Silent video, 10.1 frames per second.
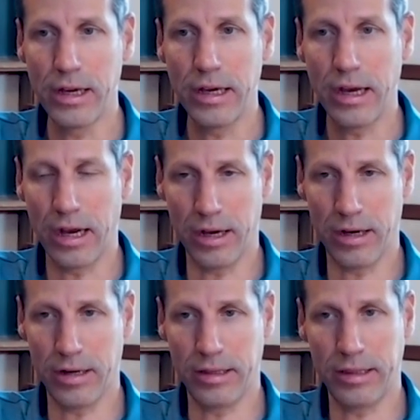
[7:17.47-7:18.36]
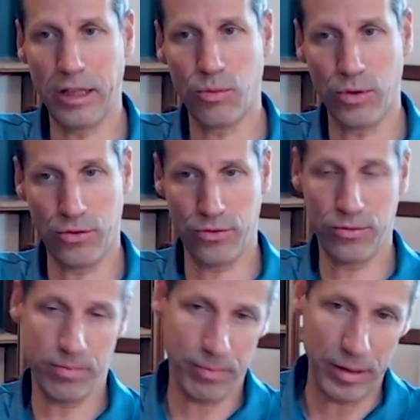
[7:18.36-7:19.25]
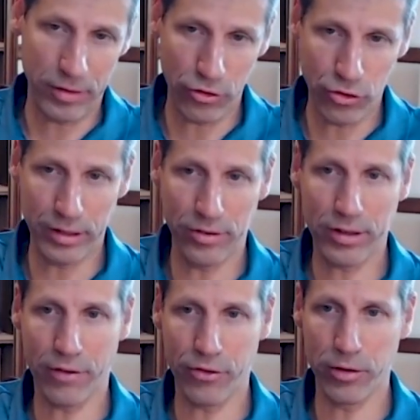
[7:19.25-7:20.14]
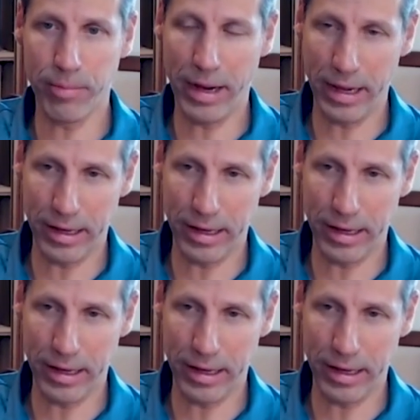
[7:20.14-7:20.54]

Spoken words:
that was essentially discovered by